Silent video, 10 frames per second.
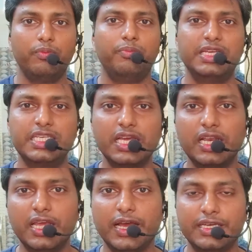
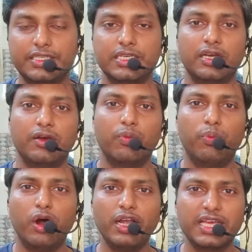basically guys,
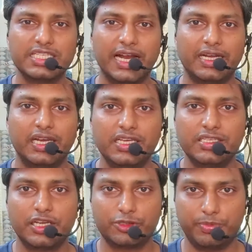what exactly is
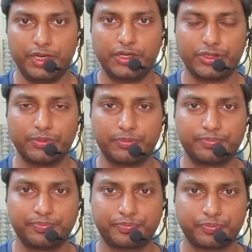respiration?
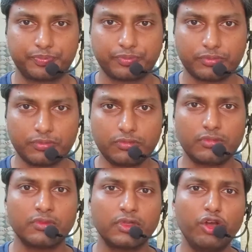
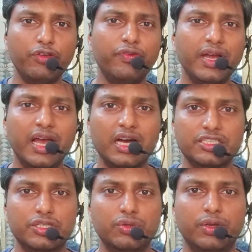Now if I
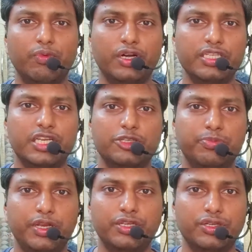ask you what is
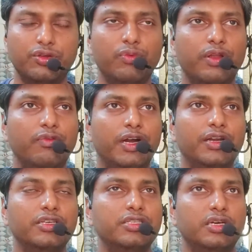respiration, you will
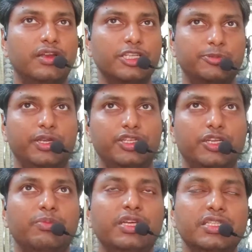wonder, sir,
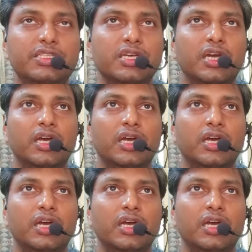respiration means